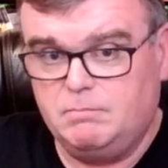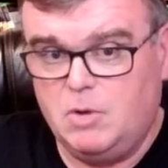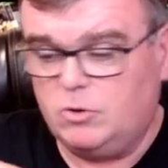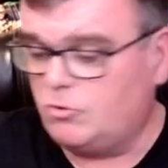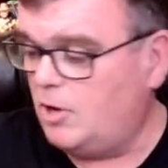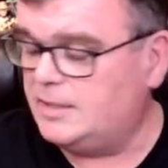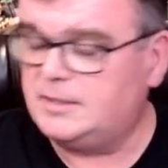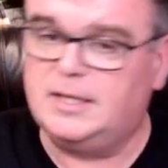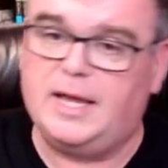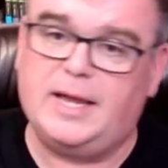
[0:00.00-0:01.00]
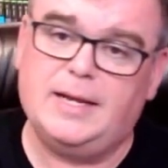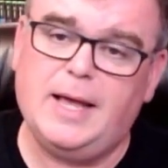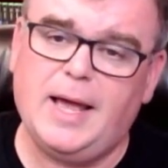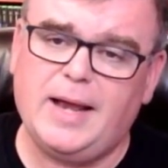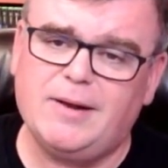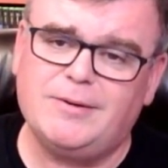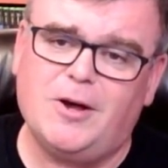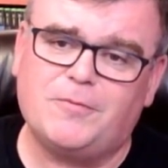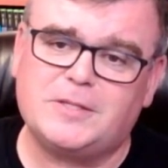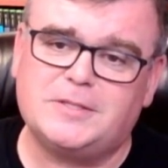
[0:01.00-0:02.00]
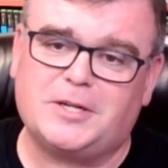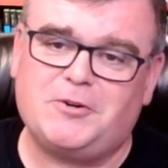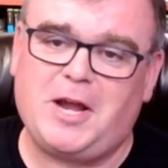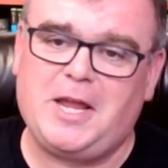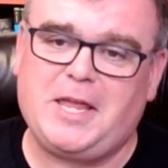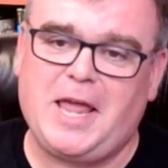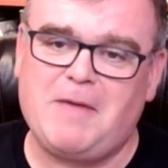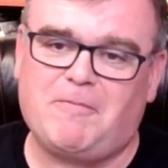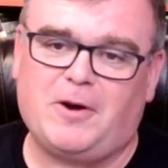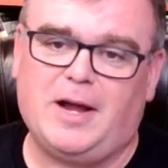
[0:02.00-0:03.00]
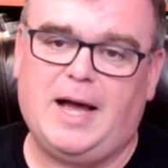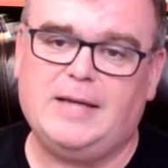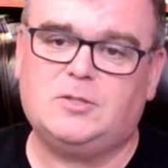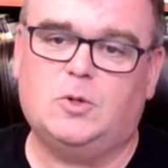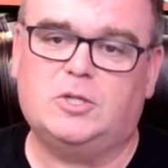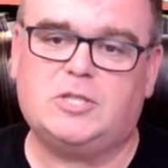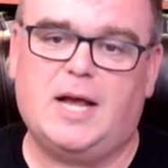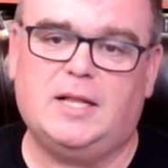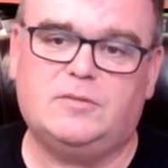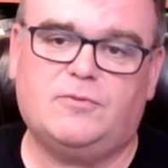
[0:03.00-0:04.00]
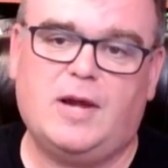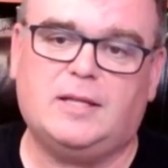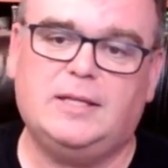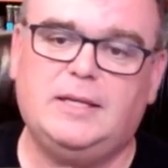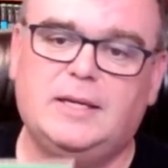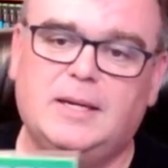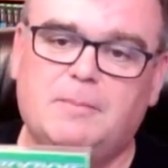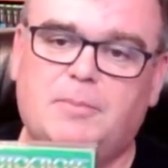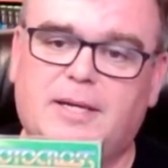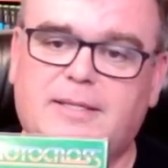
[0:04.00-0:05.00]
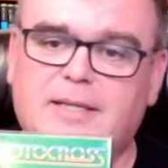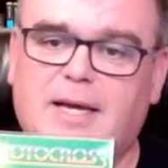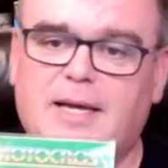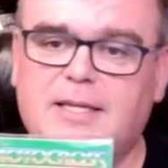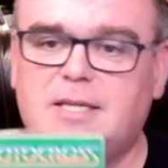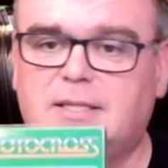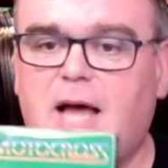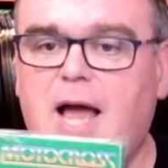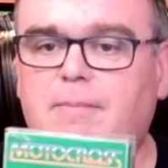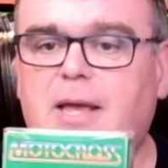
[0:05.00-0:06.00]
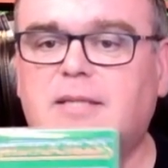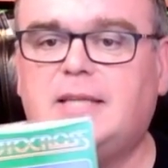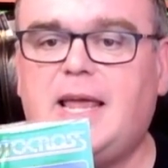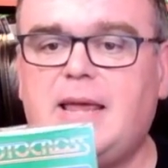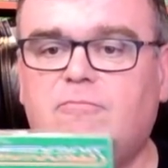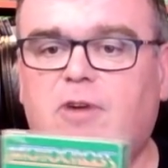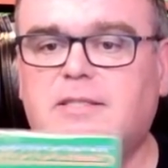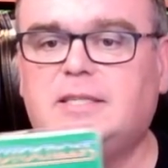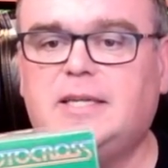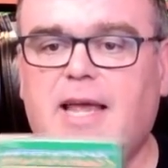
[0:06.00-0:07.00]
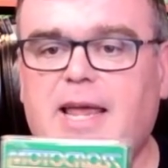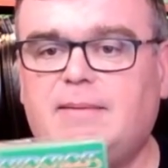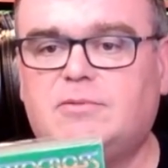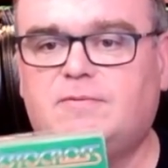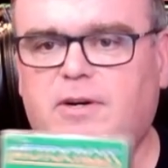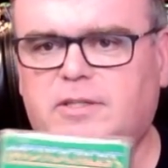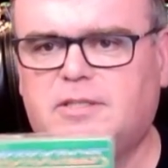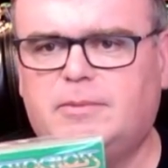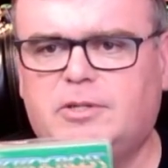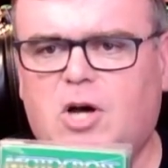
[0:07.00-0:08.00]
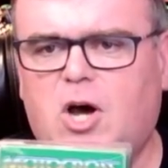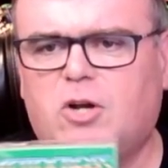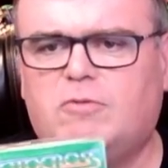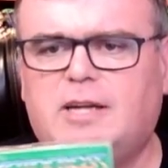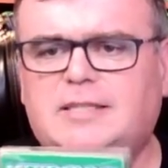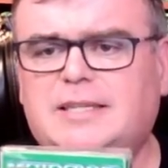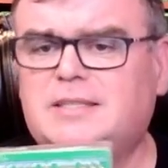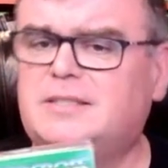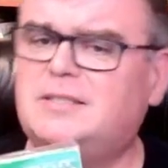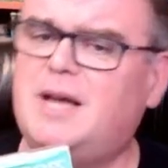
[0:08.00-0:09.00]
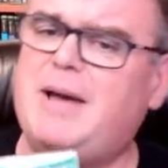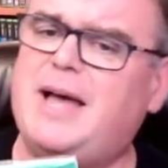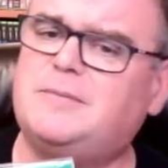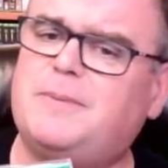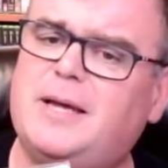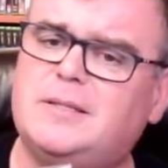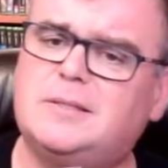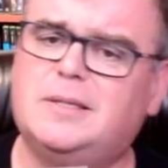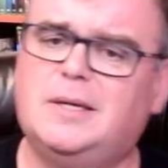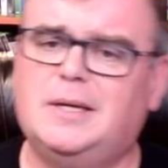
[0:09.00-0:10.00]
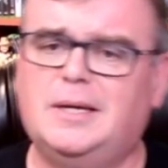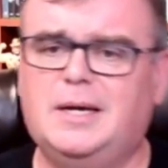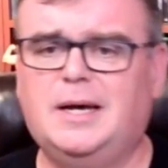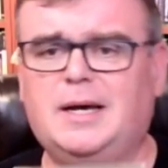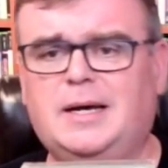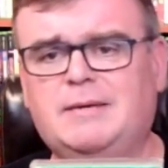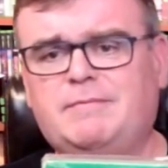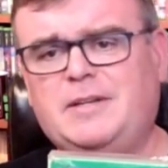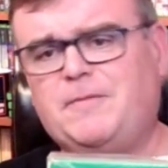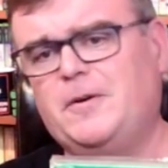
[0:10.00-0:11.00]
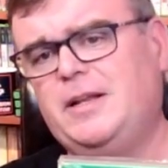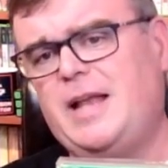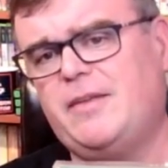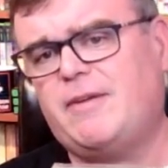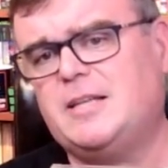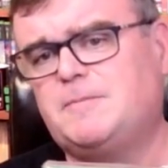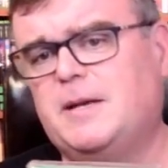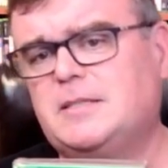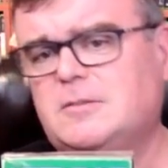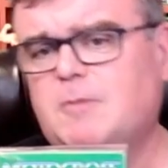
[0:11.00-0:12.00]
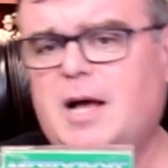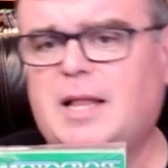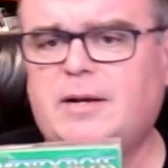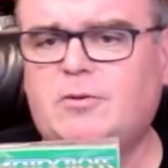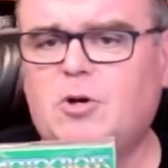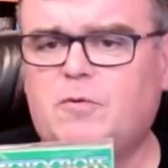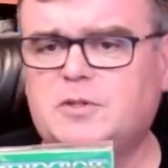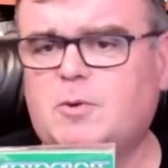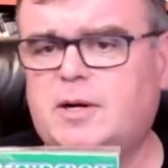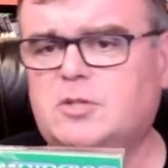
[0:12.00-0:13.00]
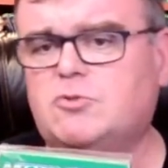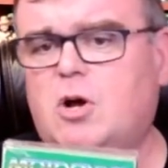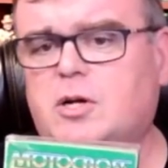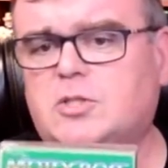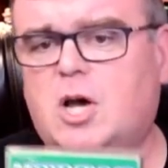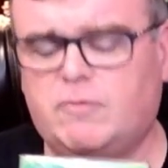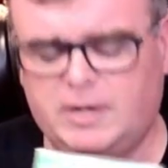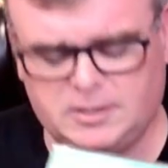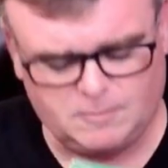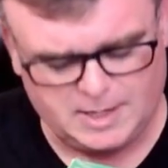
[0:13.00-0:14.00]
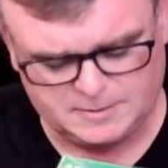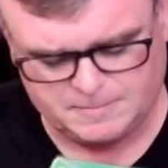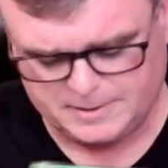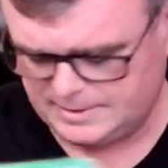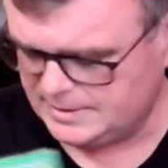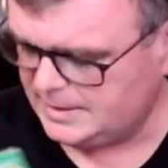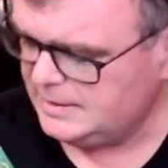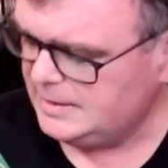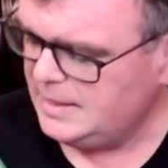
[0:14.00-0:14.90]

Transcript: Motocross today, and I don't know if this is a great game for a high score challenge, frankly, but uh, it's a time-based game, racing game, very similar to auto racing in some aspects. Uh, different in other aspects as well. I don't know if it's quite as strong as Auto Racing was, but uh,